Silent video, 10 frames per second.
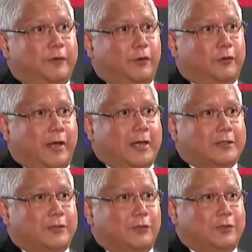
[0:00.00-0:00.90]
difficult to
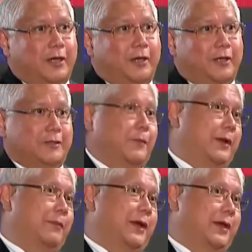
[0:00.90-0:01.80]
access those areas
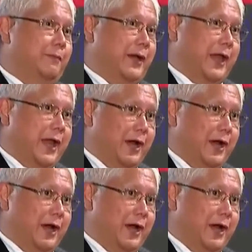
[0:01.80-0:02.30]
by, by, by